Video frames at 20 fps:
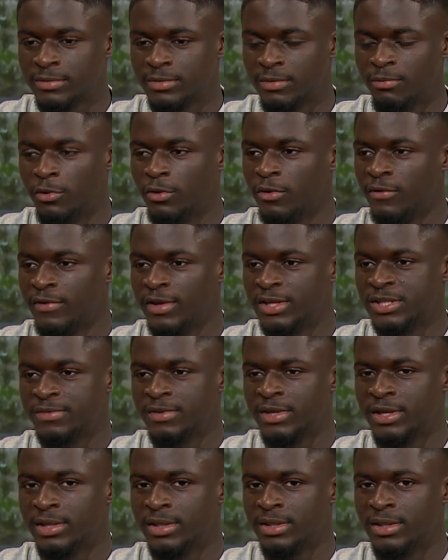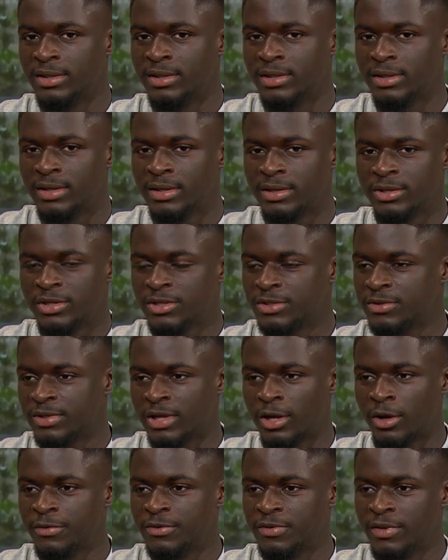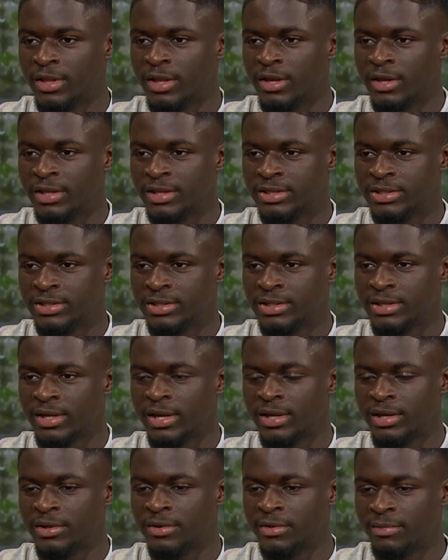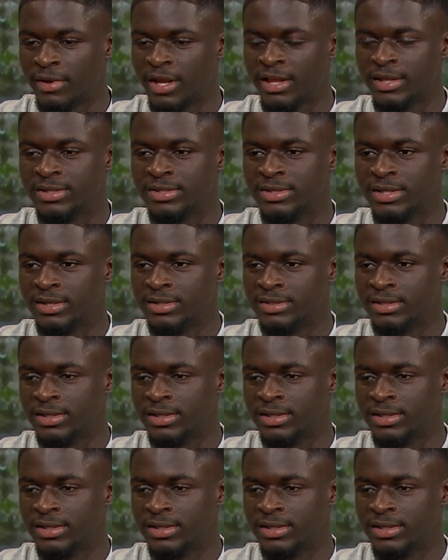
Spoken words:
motivates me and just helps me a lot to kind of balance things.